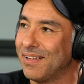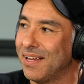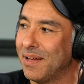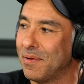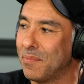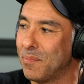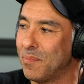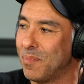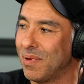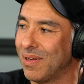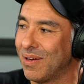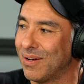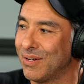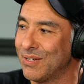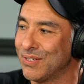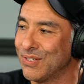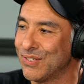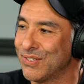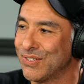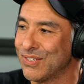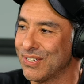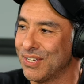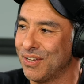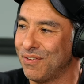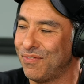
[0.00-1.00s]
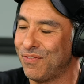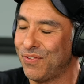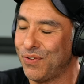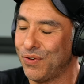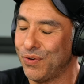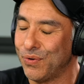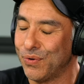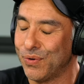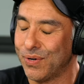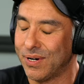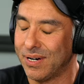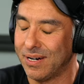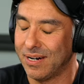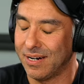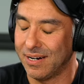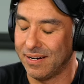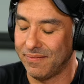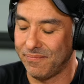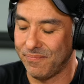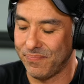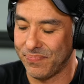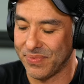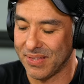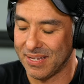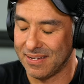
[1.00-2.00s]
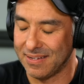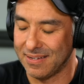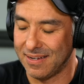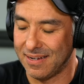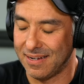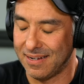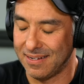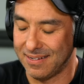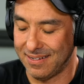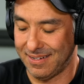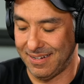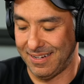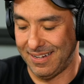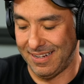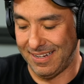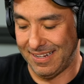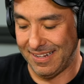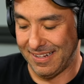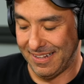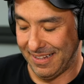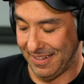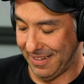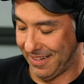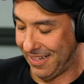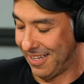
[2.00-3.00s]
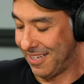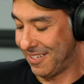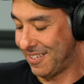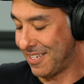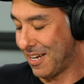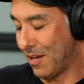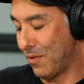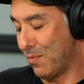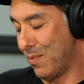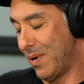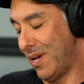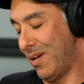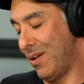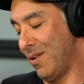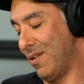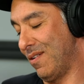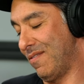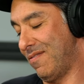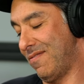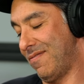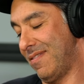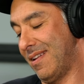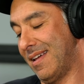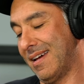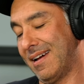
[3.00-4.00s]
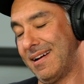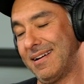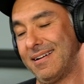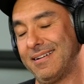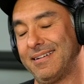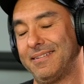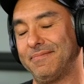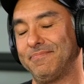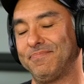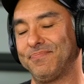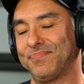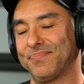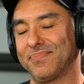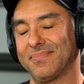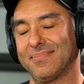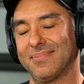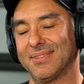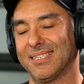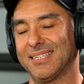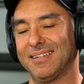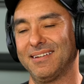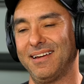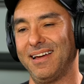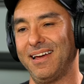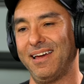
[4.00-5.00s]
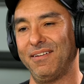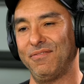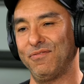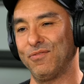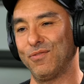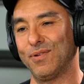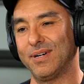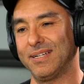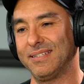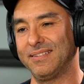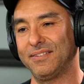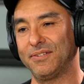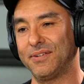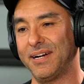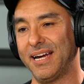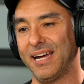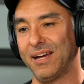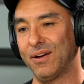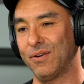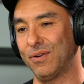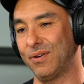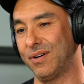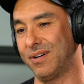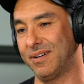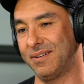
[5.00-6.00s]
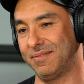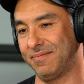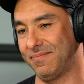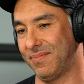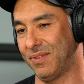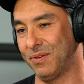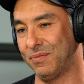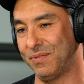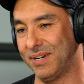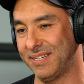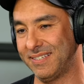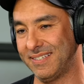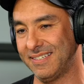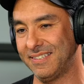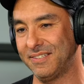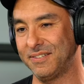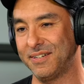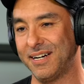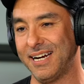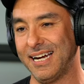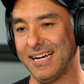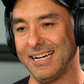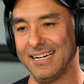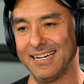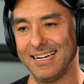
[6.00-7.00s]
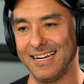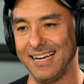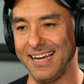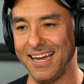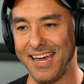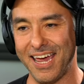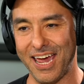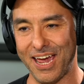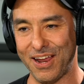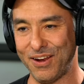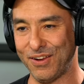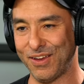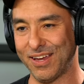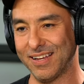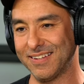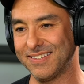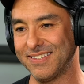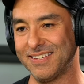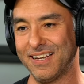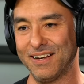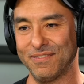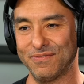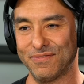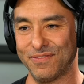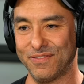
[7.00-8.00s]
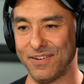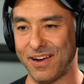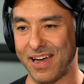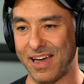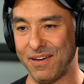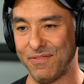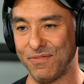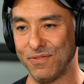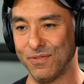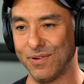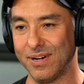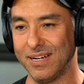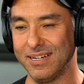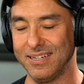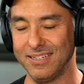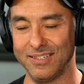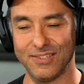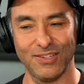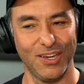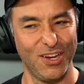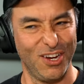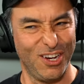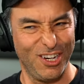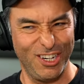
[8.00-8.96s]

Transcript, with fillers: that because if you are in the side way of like um, F1 track or racing track, mm. and you can still have F1 is.